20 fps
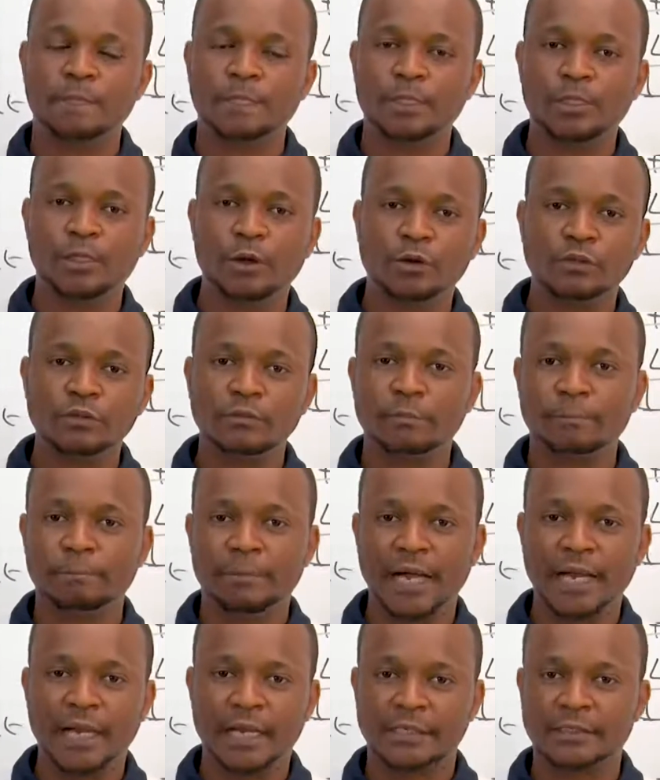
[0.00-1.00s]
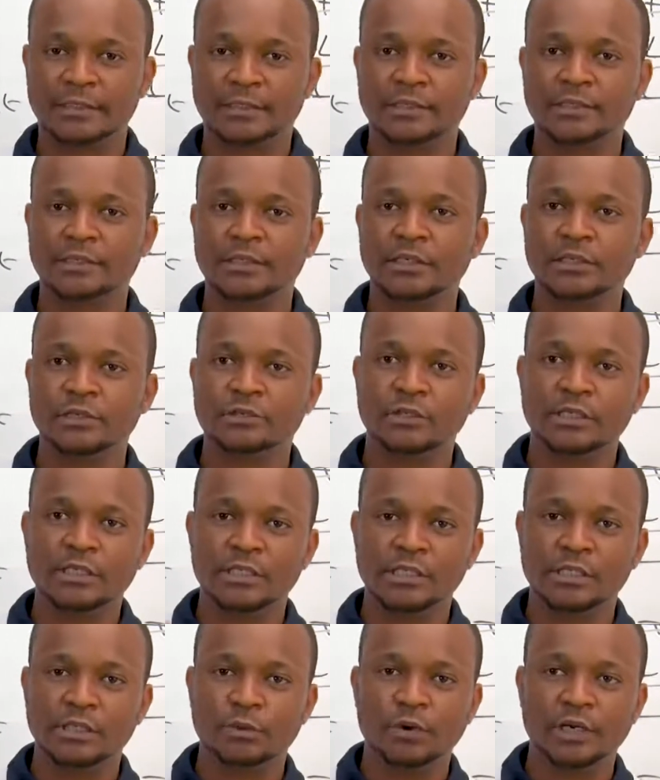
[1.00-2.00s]
don't balance. So
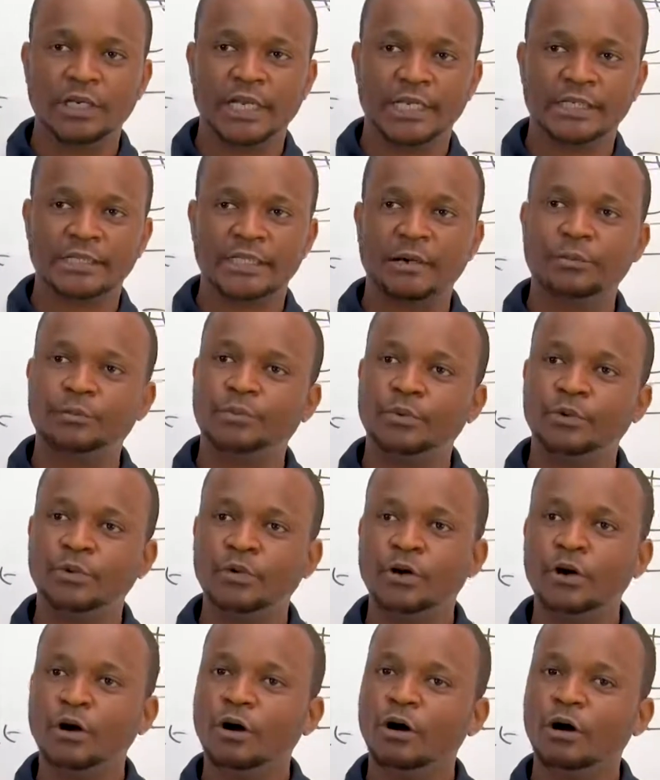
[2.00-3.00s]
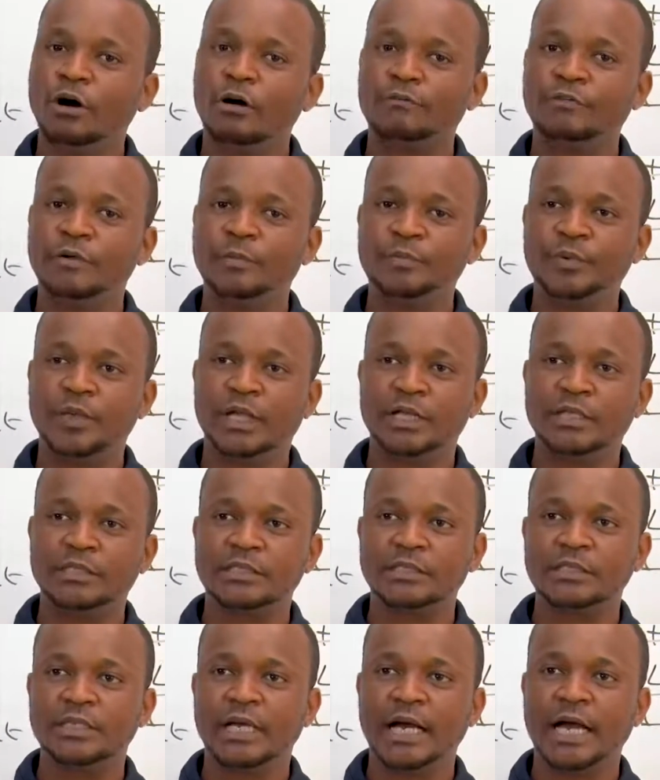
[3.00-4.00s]
this is one example of a
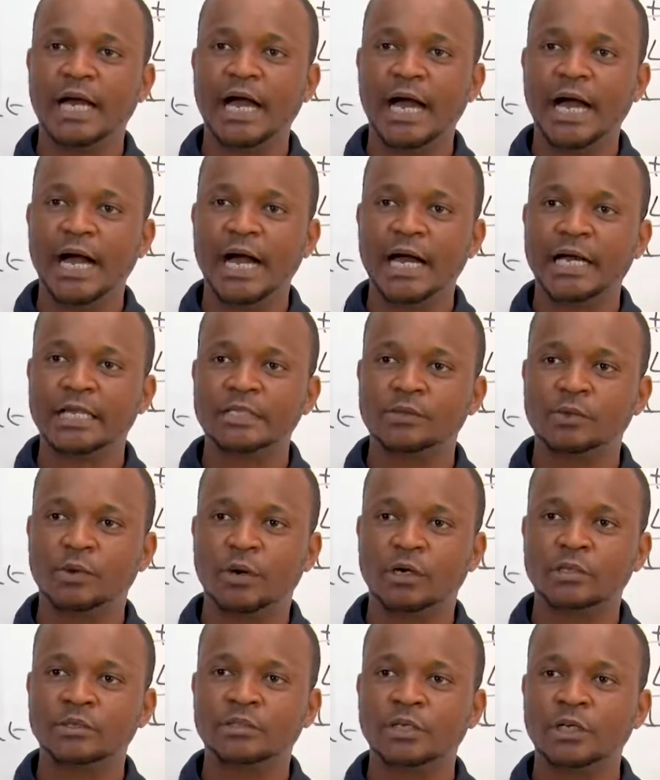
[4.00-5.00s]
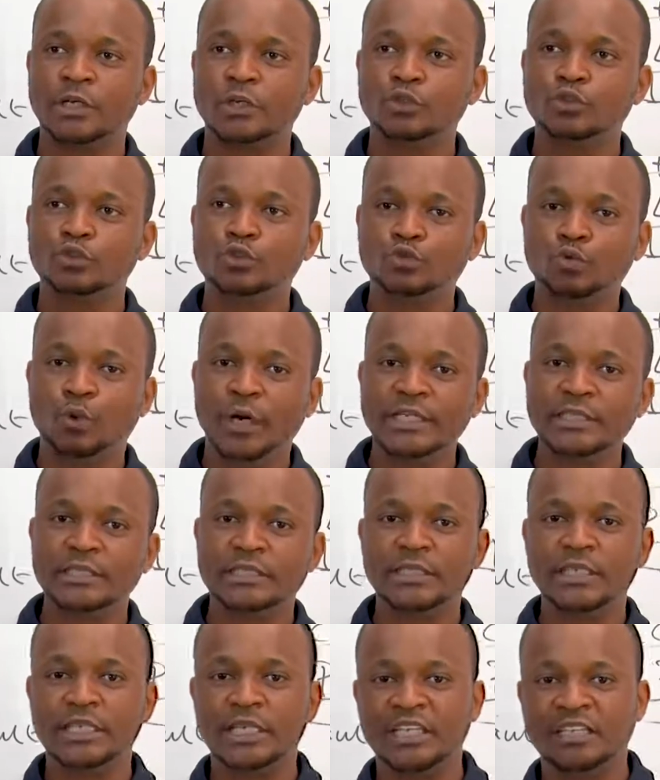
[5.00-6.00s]
PLC that has
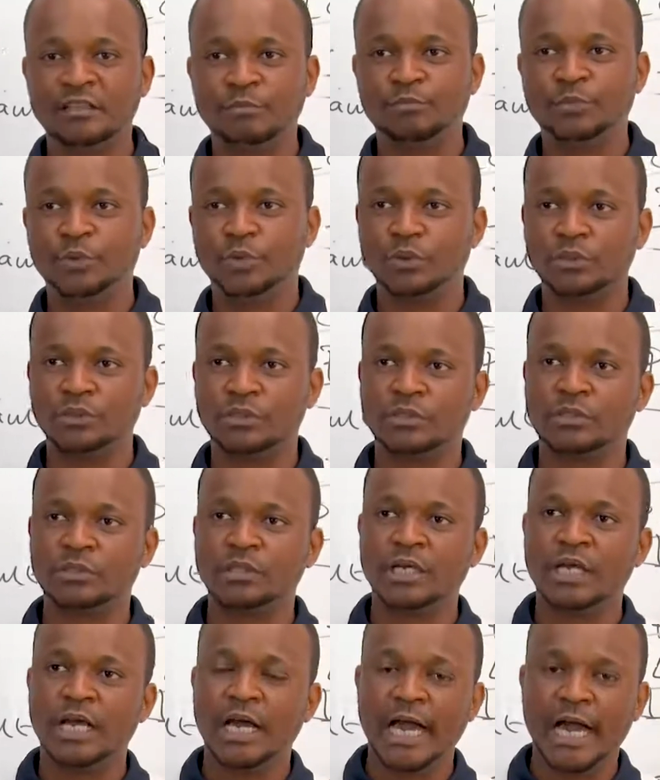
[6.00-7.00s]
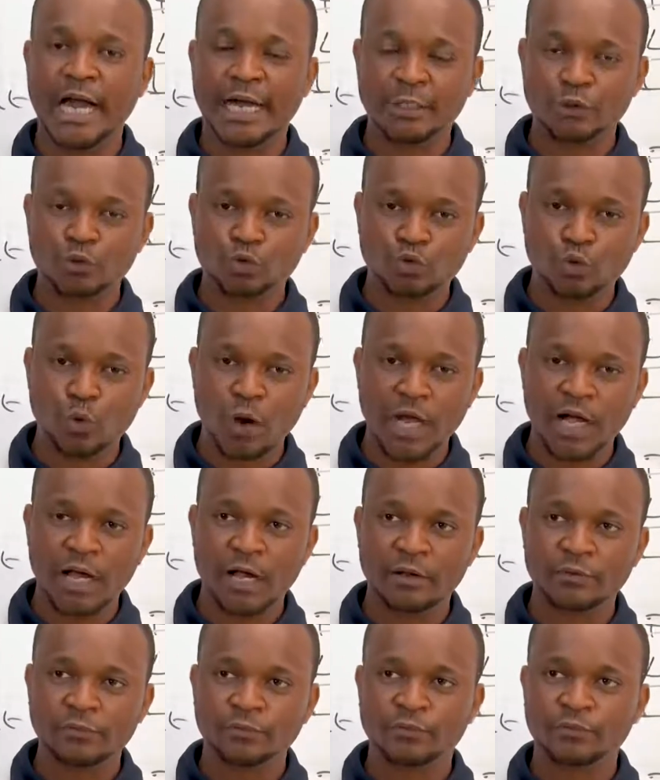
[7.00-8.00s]
20 inputs and
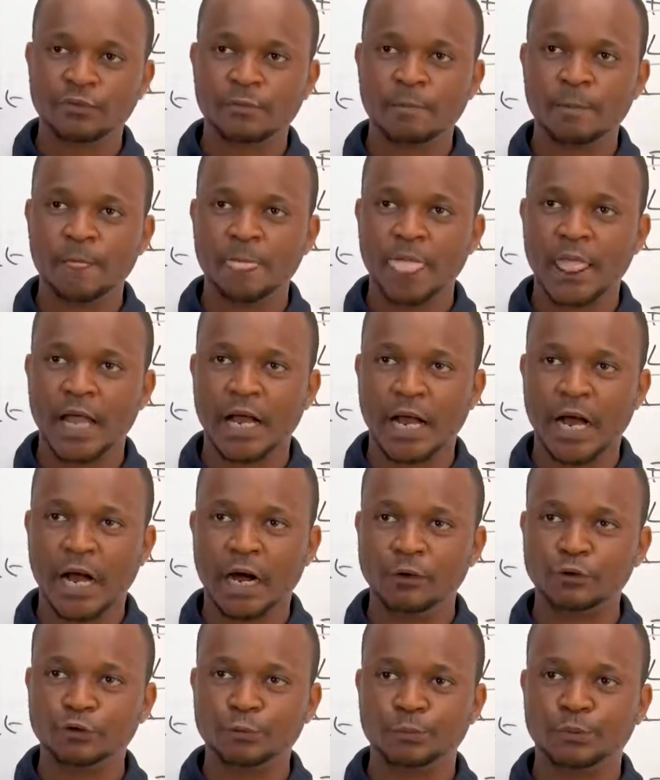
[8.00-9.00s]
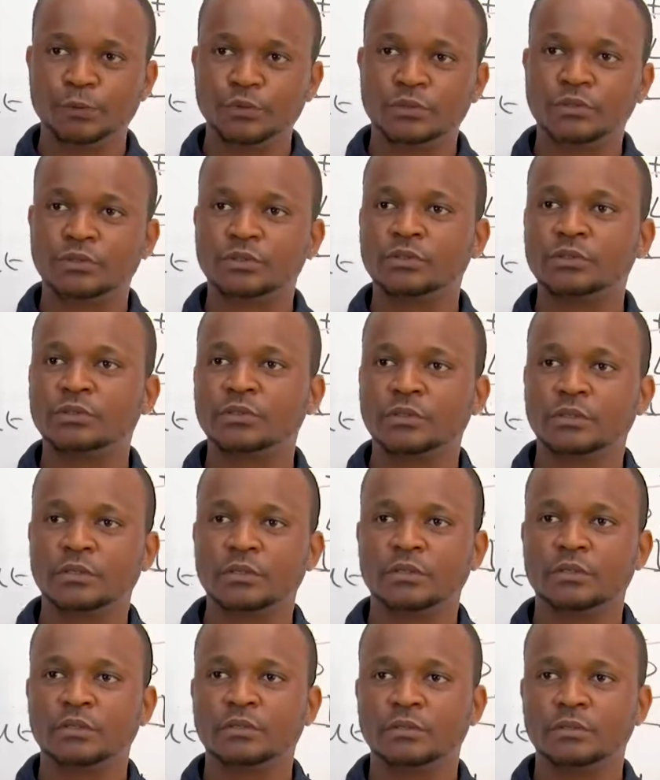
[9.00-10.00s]
12 outputs.
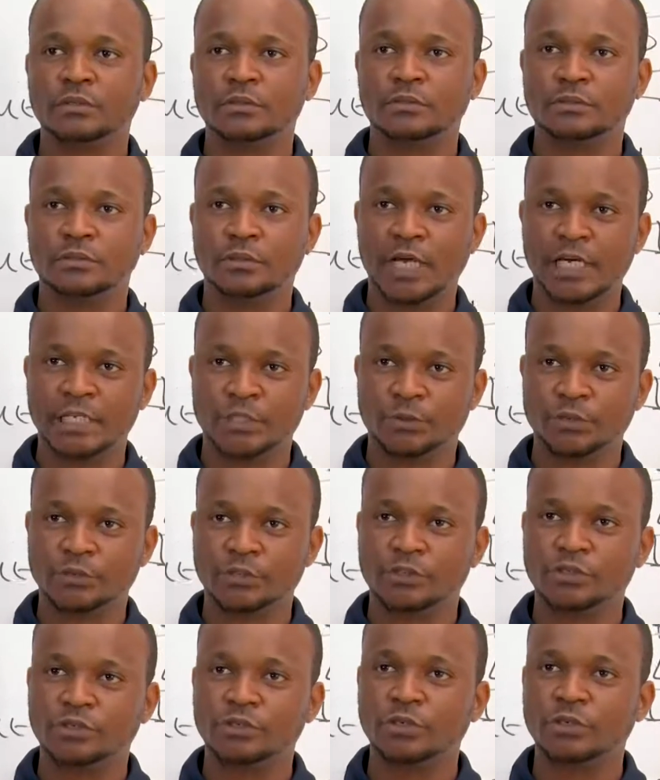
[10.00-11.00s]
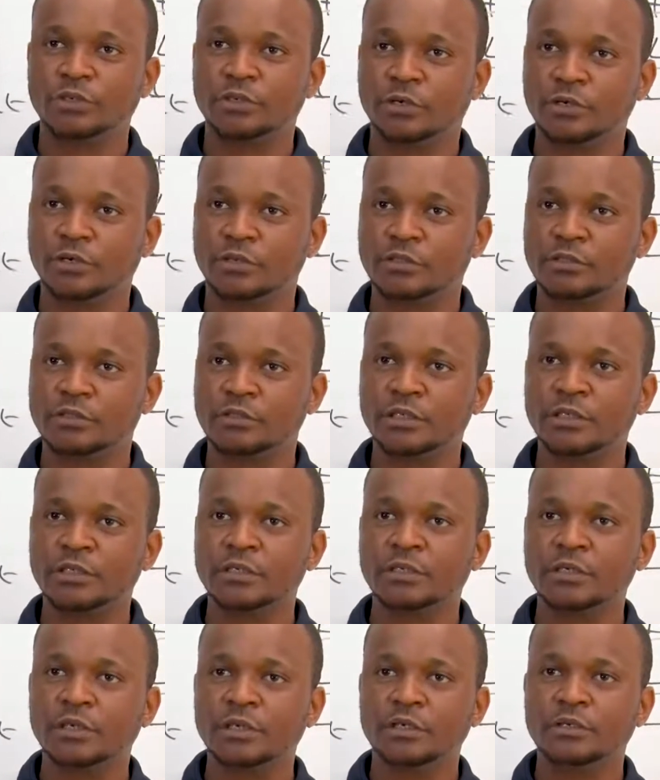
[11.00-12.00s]
So that's what is showing on your
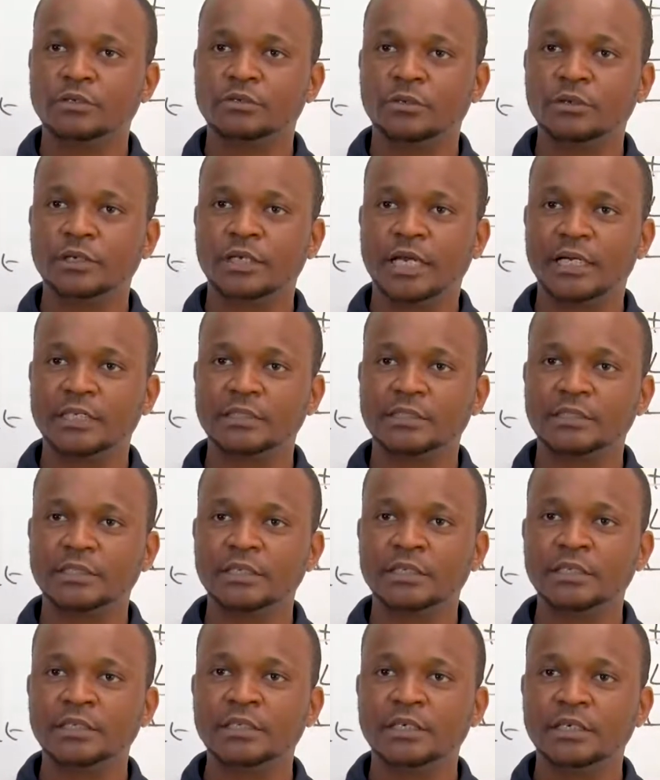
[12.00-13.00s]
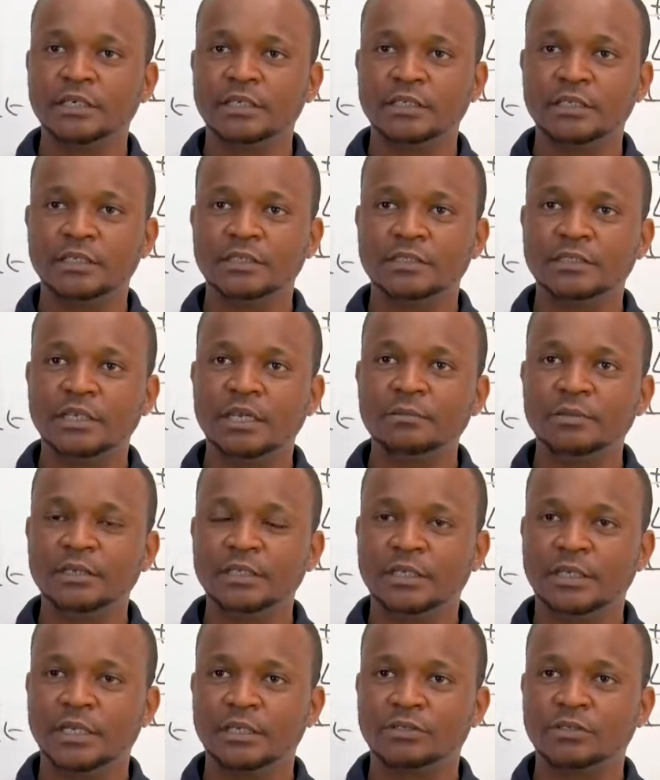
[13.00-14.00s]
screen. So you can see the same
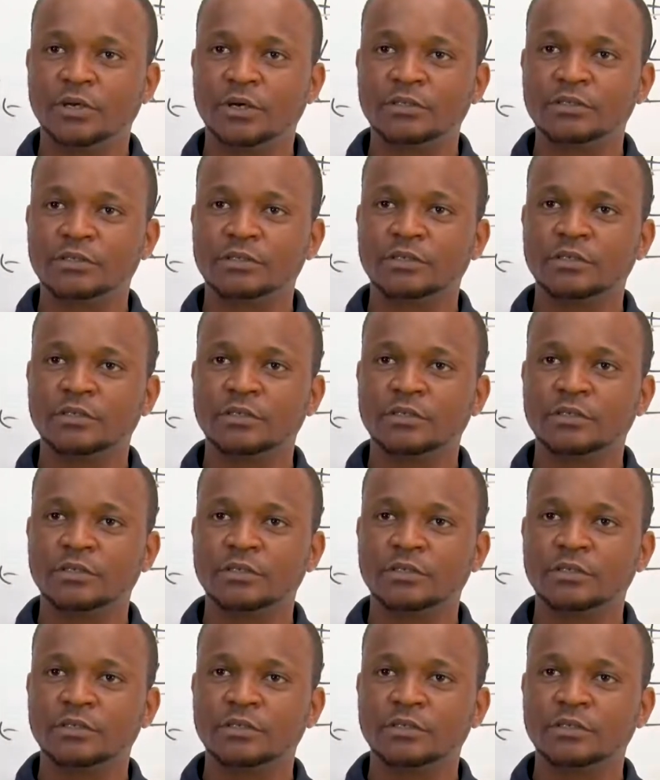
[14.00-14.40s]
indicators.